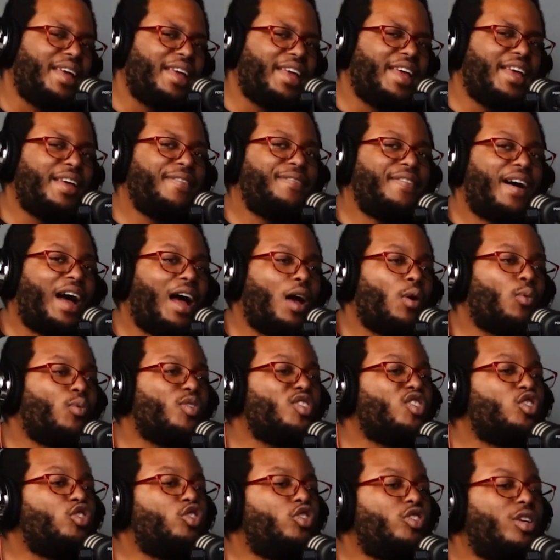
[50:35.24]
if I
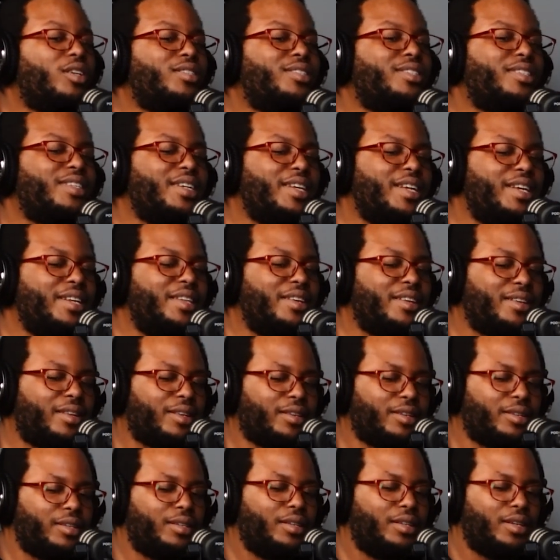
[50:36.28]
was just
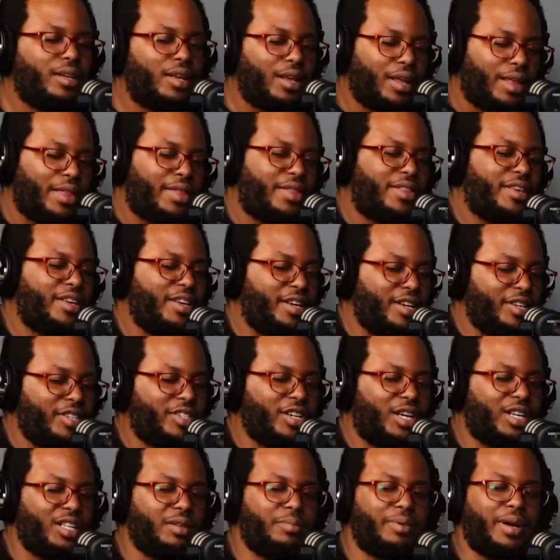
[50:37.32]
eating the
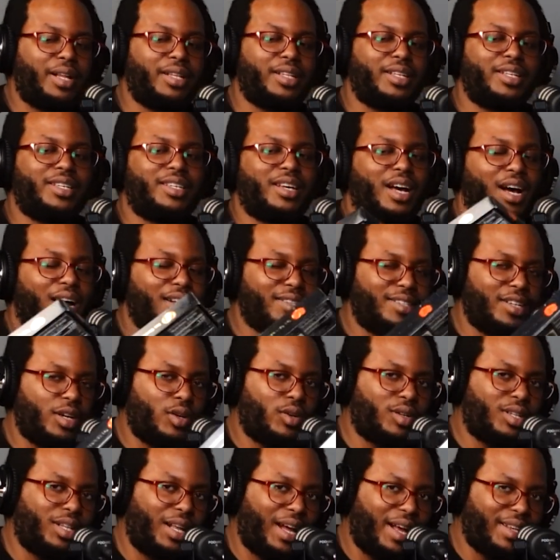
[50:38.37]
Jelly Belly cocktail
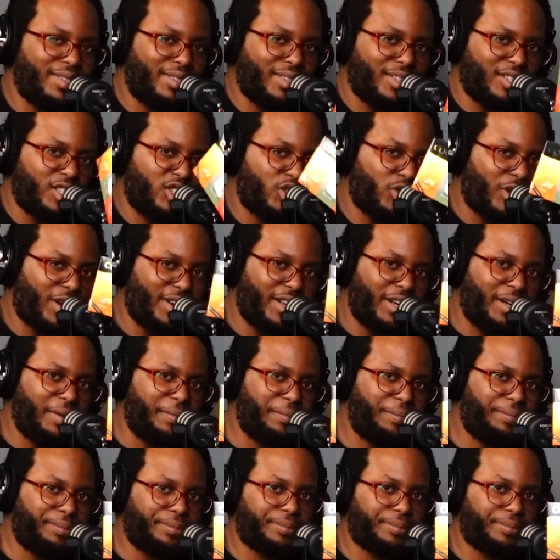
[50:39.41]
classic straight up,